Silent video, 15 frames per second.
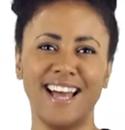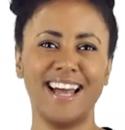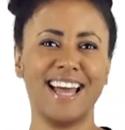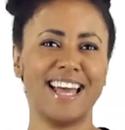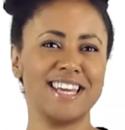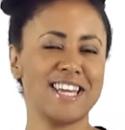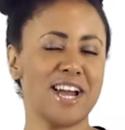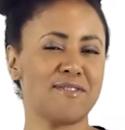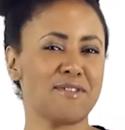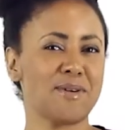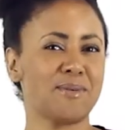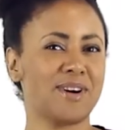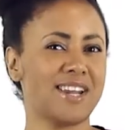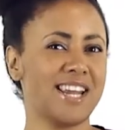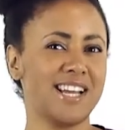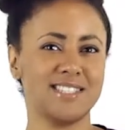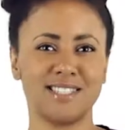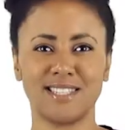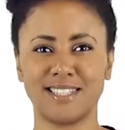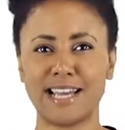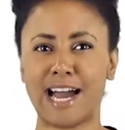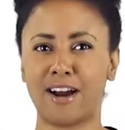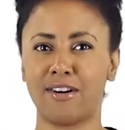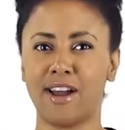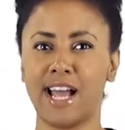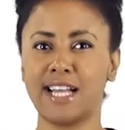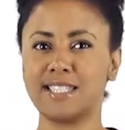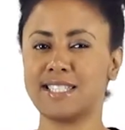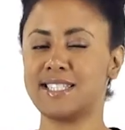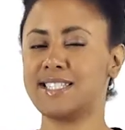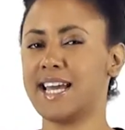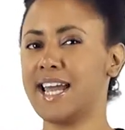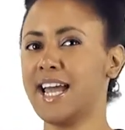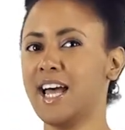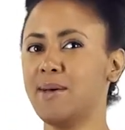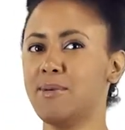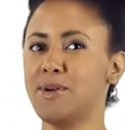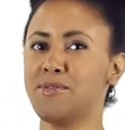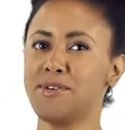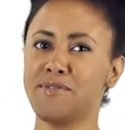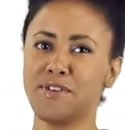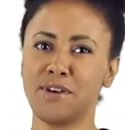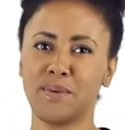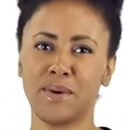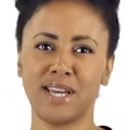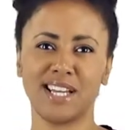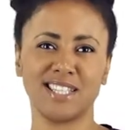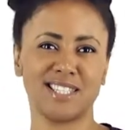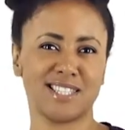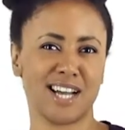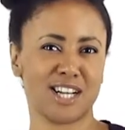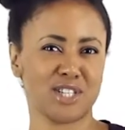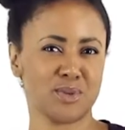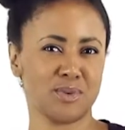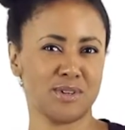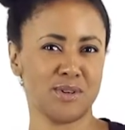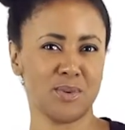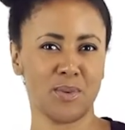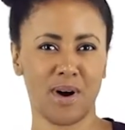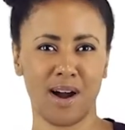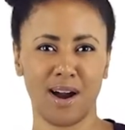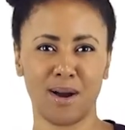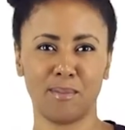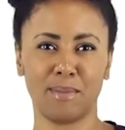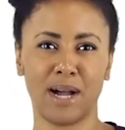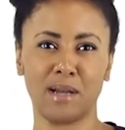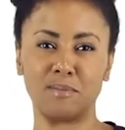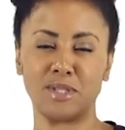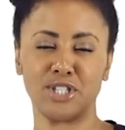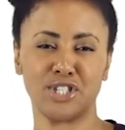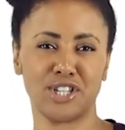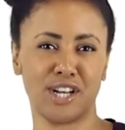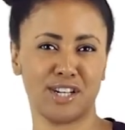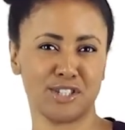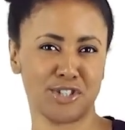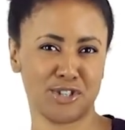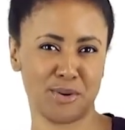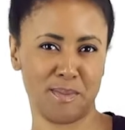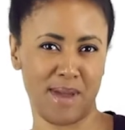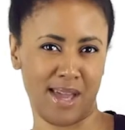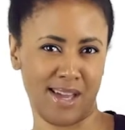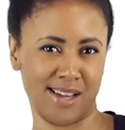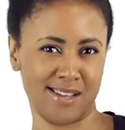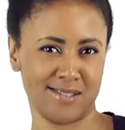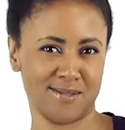Hey everyone, it's Sarah and today I'll be reviewing Sexual Noir by Michel Germain.